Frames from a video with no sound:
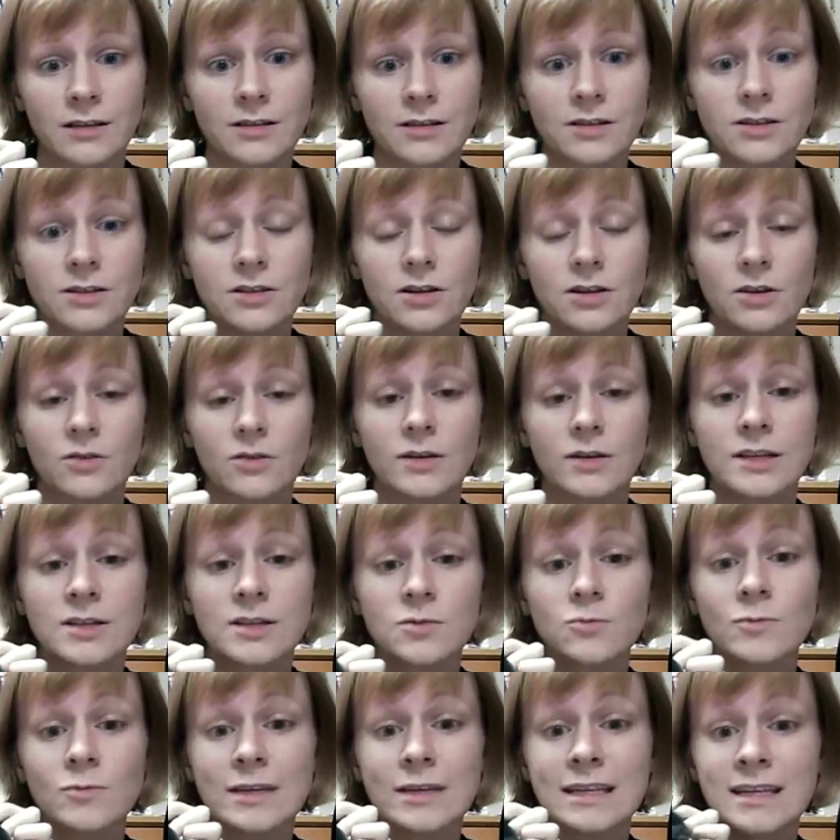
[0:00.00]
So it's
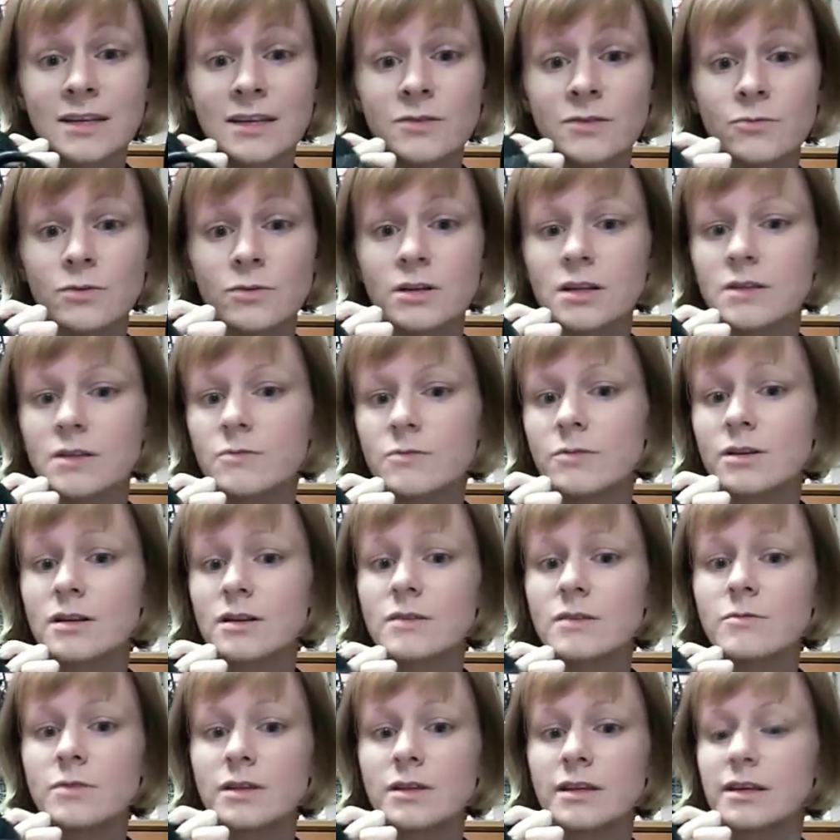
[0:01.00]
really, really,
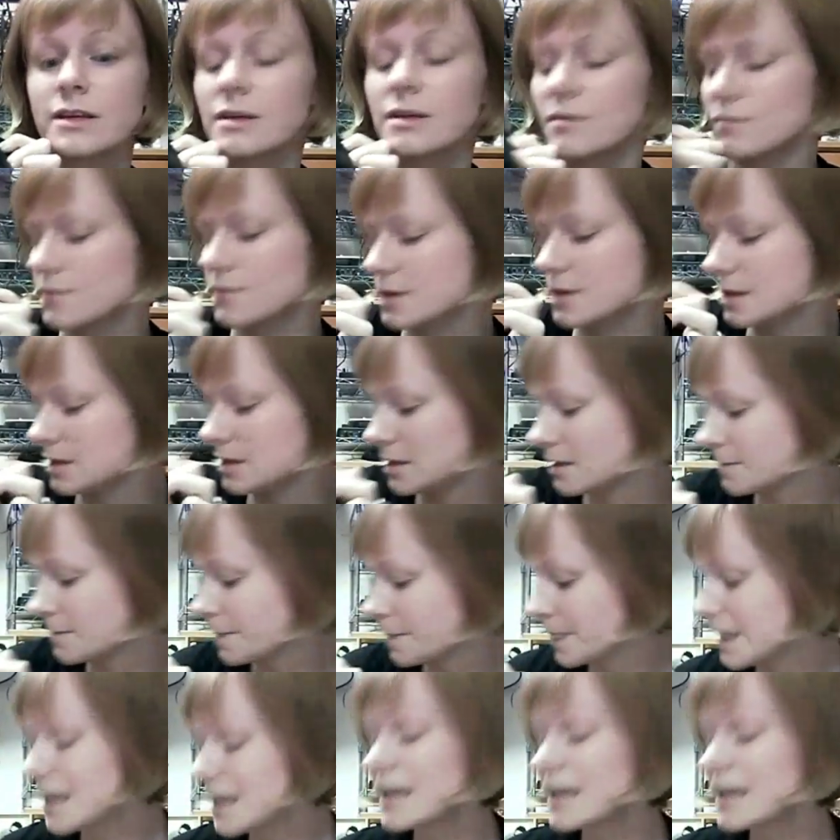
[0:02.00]
really, really convenient.